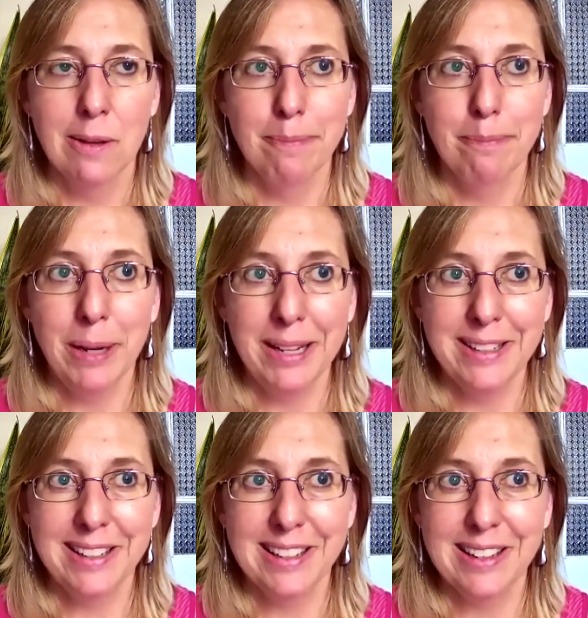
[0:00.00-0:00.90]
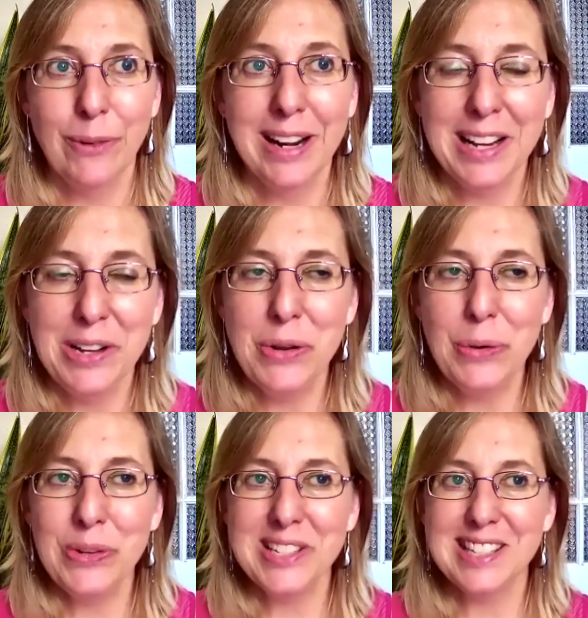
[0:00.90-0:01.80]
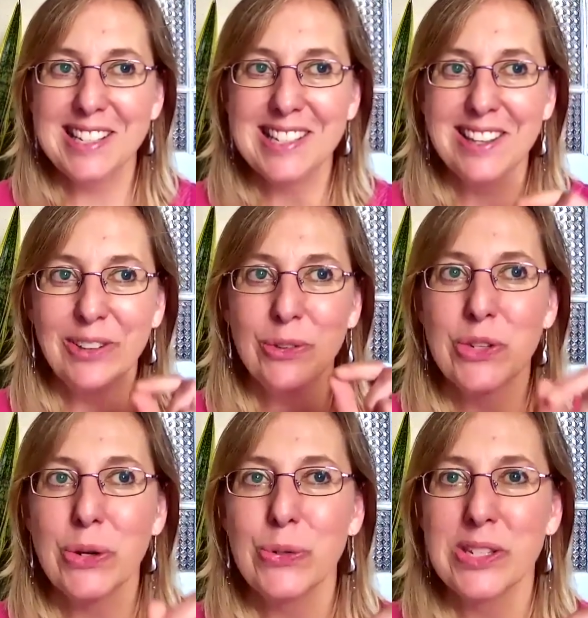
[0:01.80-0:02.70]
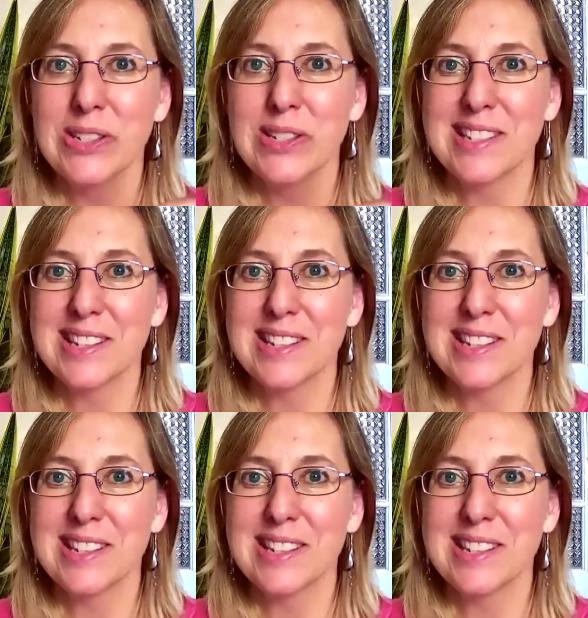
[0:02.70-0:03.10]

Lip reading: But when I notice these little doses